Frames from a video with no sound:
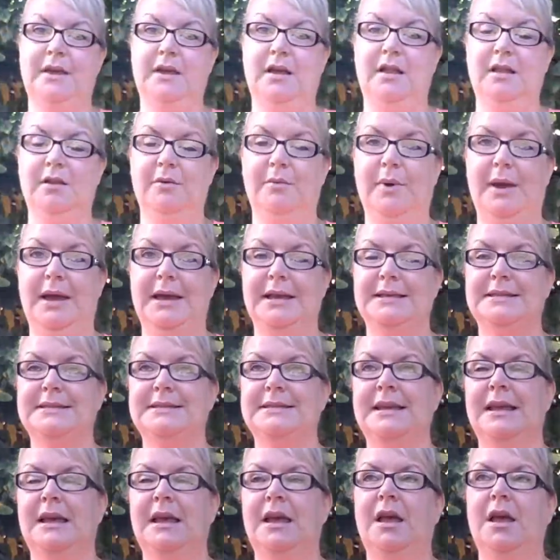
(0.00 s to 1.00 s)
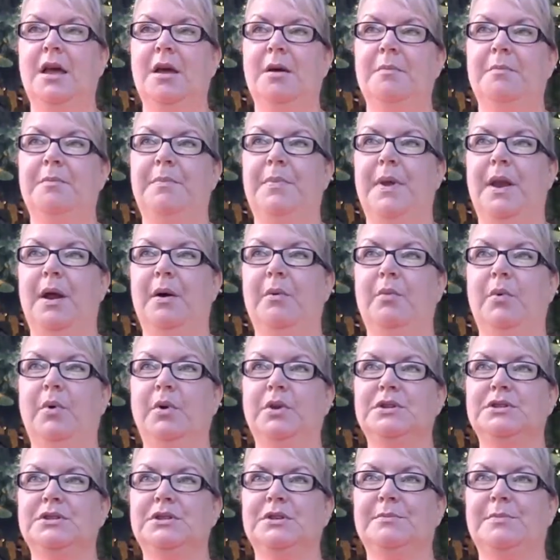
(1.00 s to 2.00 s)
colorways, but I
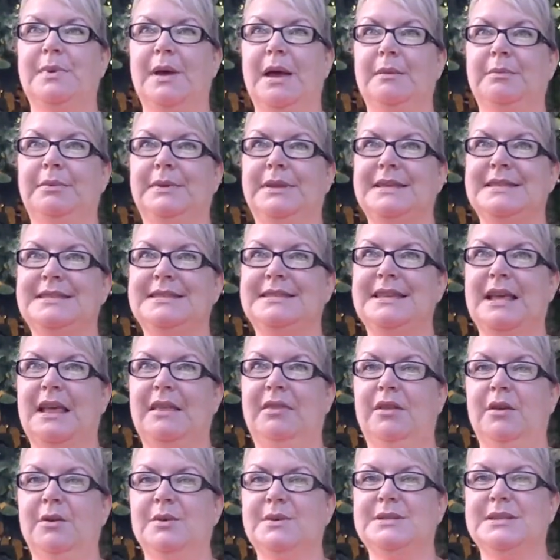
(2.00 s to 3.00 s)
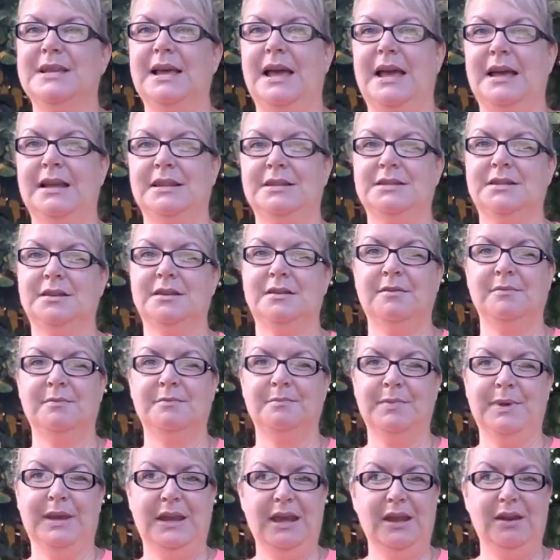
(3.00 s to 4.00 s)
want to be able to send those out
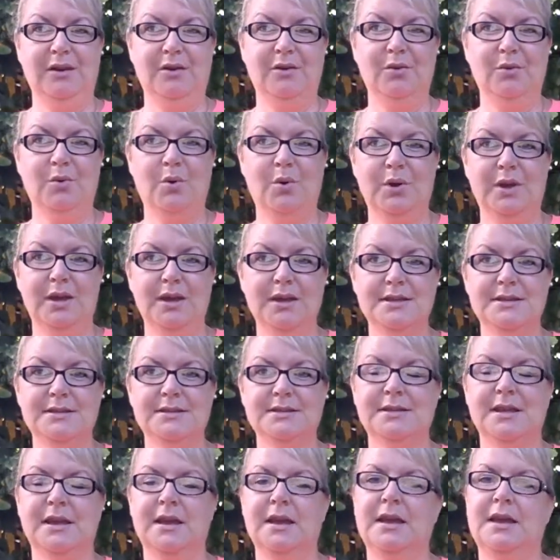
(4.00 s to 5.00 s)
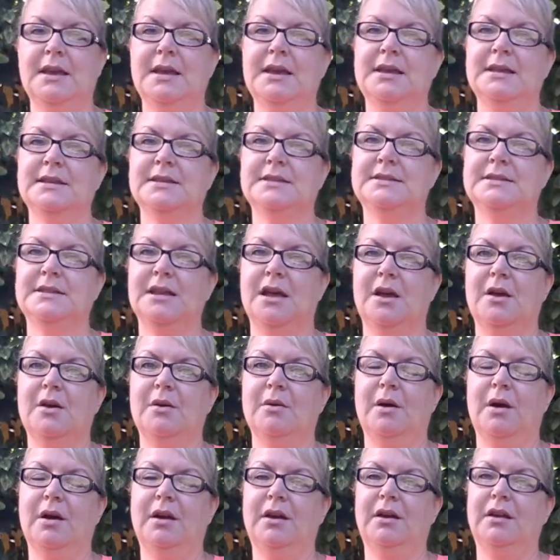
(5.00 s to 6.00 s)
beginning of August.
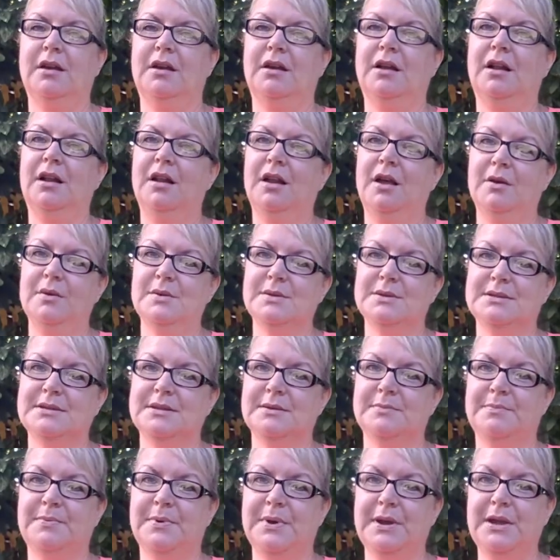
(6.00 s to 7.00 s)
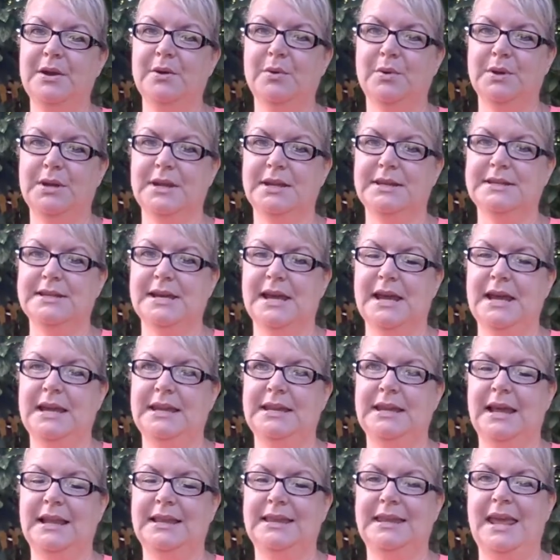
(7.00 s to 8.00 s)
So I'm gonna close the pre-order date
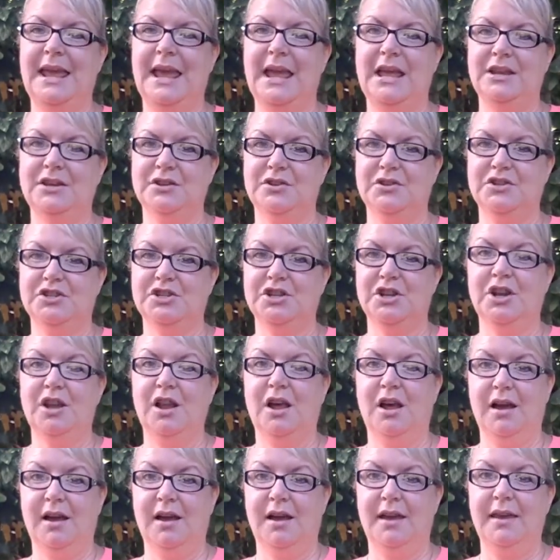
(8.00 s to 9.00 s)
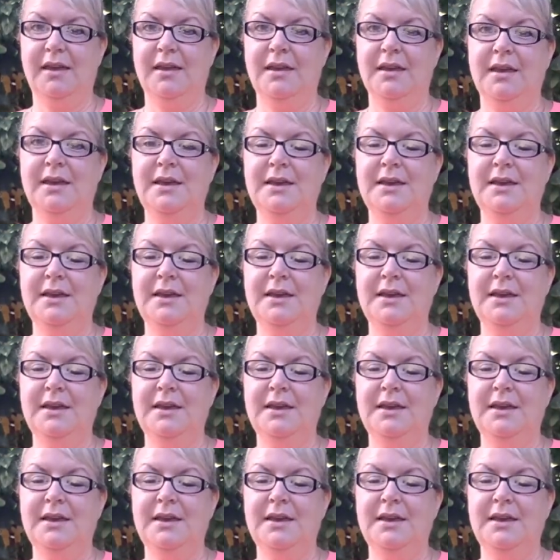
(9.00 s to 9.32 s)
at the end of July.